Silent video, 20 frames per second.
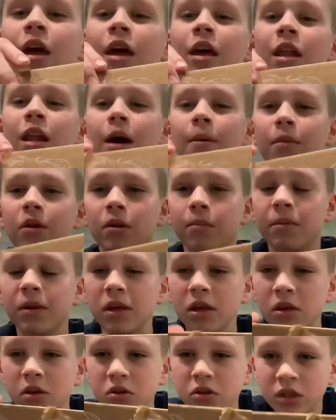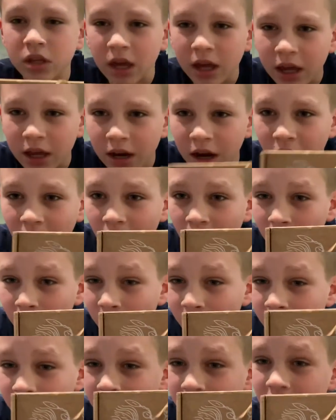And I'm going to be using it,
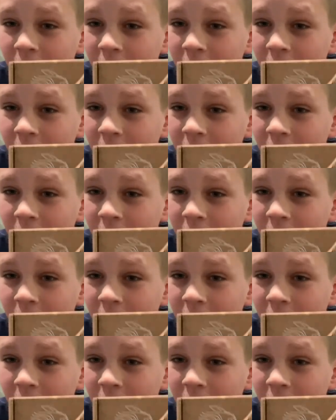and